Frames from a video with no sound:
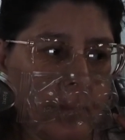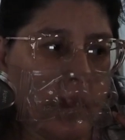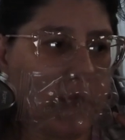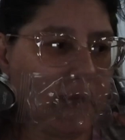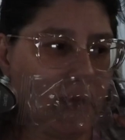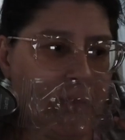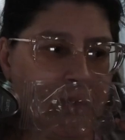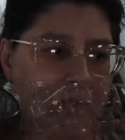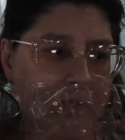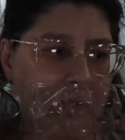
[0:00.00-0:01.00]
A little bit
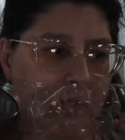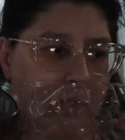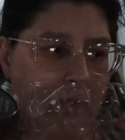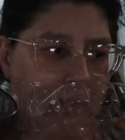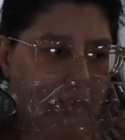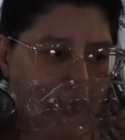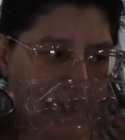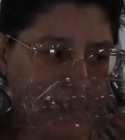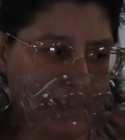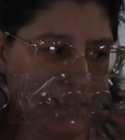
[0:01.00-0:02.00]
of the cucumber.